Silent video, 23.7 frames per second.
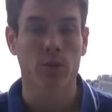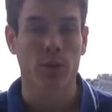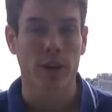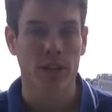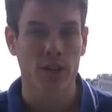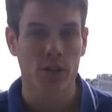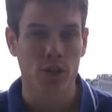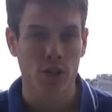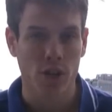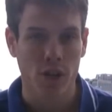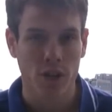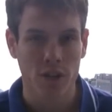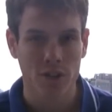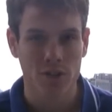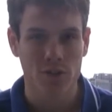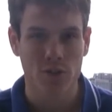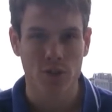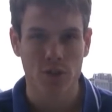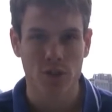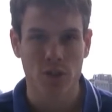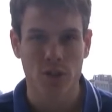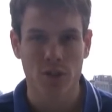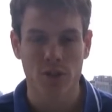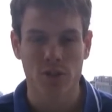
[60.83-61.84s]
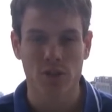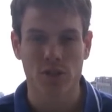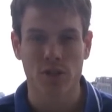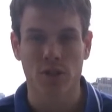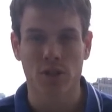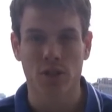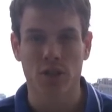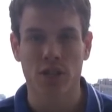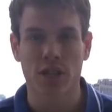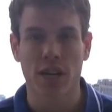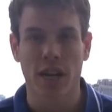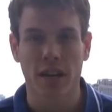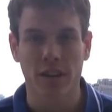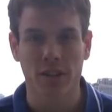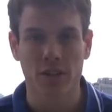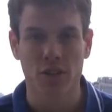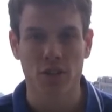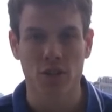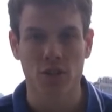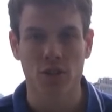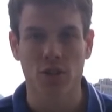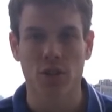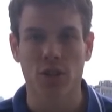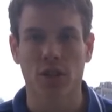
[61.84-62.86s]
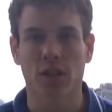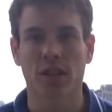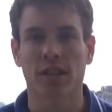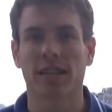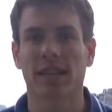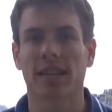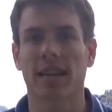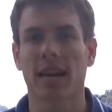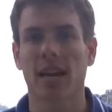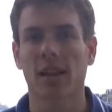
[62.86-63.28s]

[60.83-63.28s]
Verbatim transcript: Greg Jones returns to the challenger circuit in